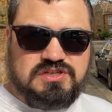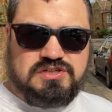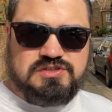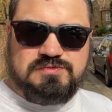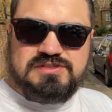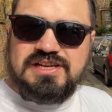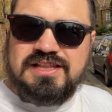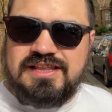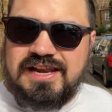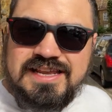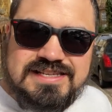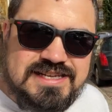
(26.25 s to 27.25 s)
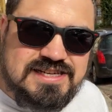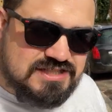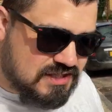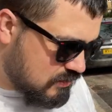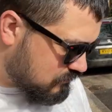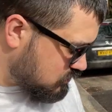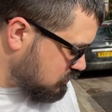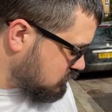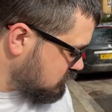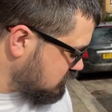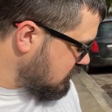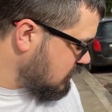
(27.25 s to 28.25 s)
to some standard 18s that I've
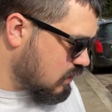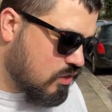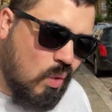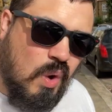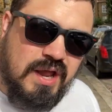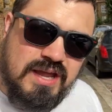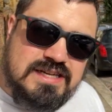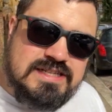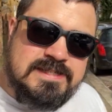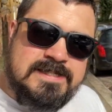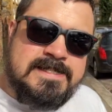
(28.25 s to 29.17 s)
just acquired.